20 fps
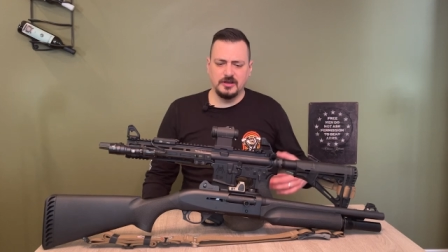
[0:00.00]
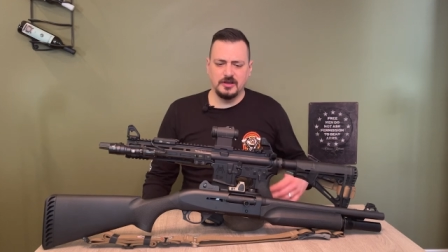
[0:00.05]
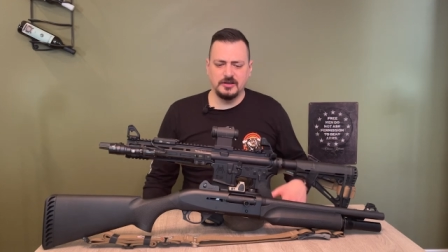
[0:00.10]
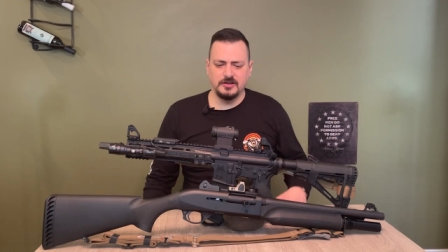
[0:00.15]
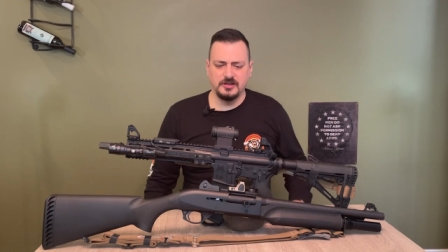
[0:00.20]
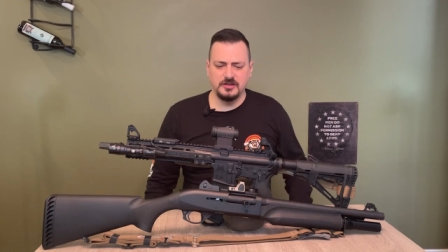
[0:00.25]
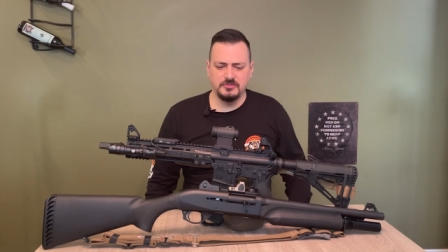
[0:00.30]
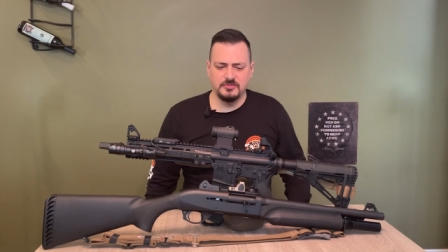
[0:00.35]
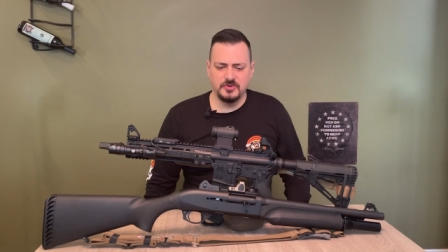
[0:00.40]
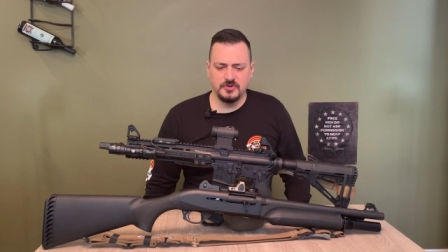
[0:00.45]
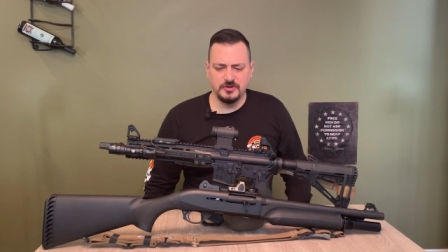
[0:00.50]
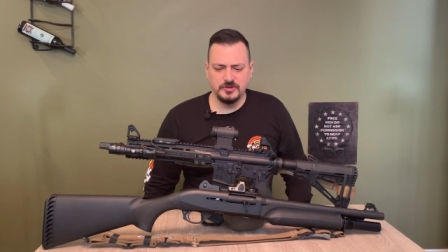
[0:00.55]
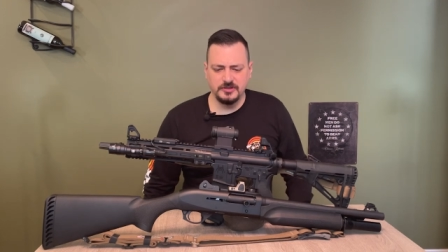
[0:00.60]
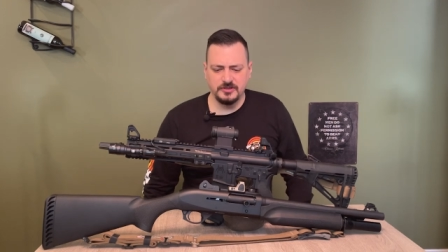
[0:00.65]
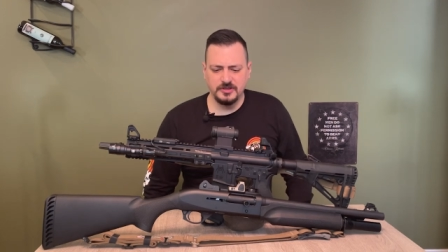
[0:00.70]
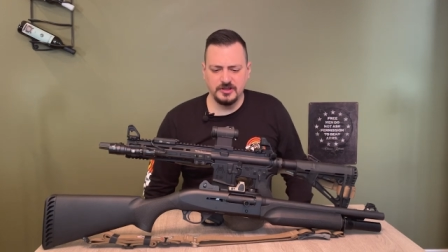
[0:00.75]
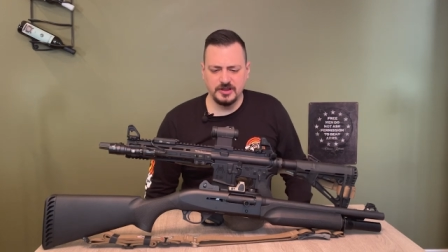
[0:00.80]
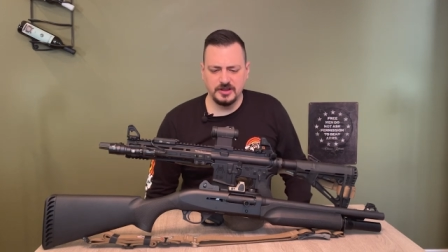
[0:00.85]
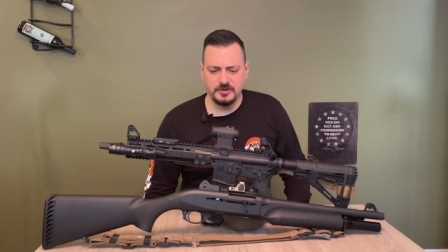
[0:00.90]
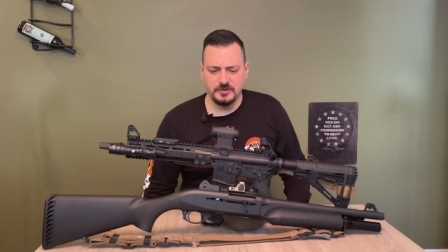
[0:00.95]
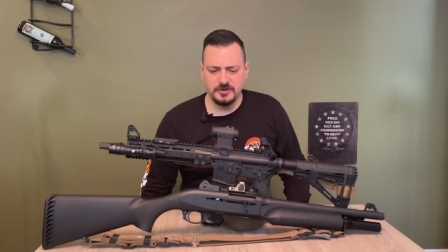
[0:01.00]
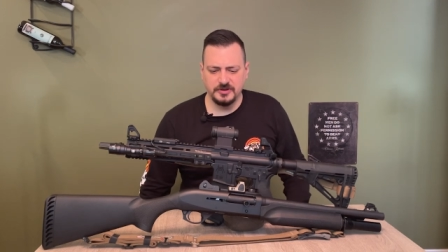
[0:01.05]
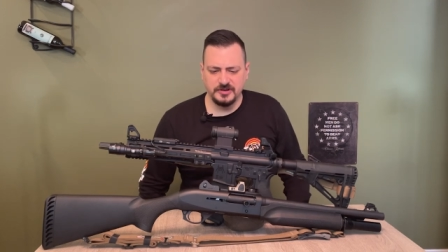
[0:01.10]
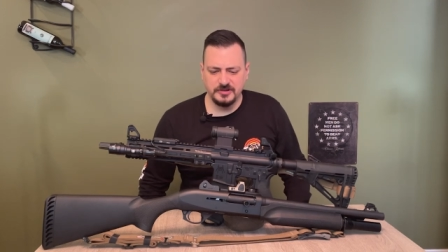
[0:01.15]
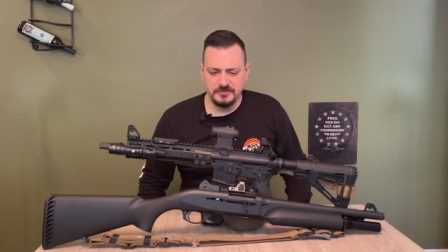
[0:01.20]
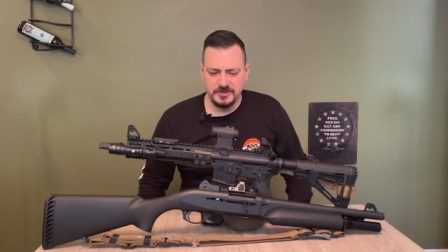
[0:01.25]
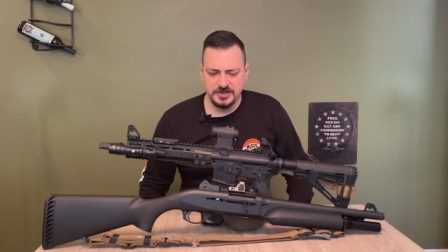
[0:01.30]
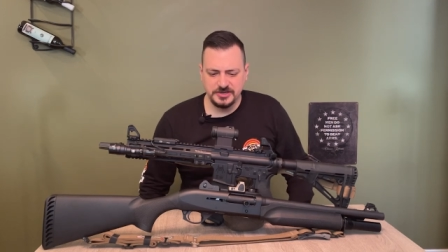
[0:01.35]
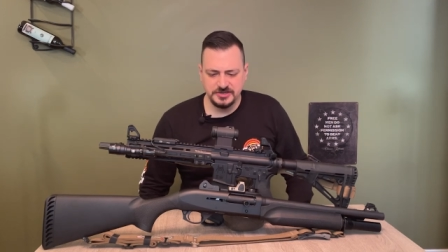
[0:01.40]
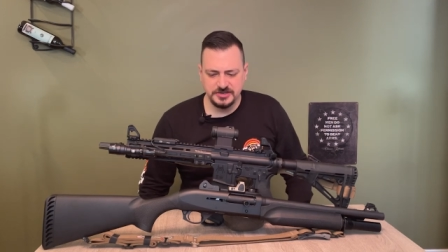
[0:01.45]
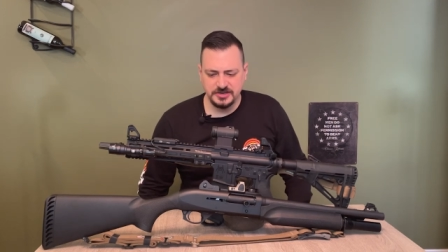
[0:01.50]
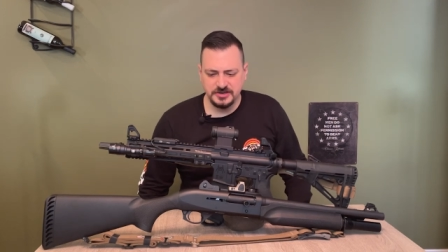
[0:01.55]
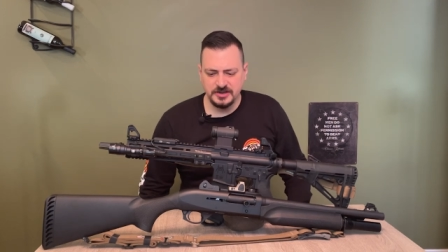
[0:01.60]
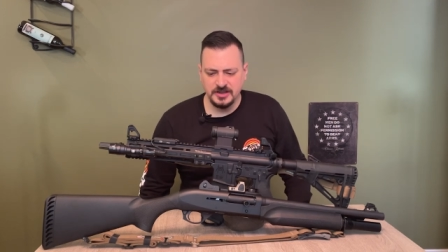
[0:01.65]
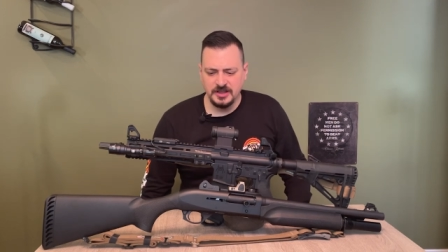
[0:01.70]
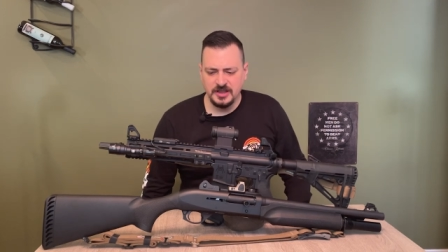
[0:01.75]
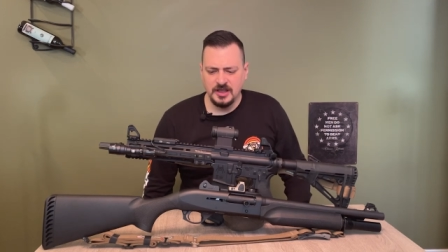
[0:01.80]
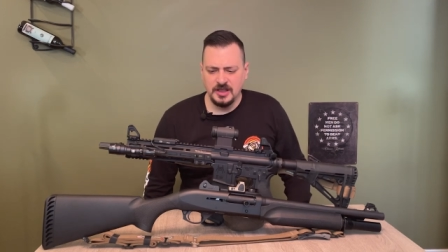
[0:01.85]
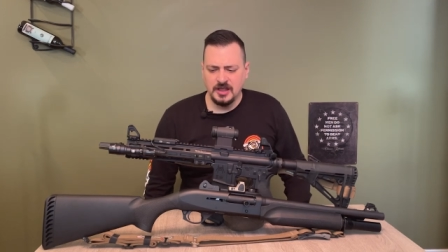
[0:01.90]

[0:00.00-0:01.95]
uh, important thing I wanted to mention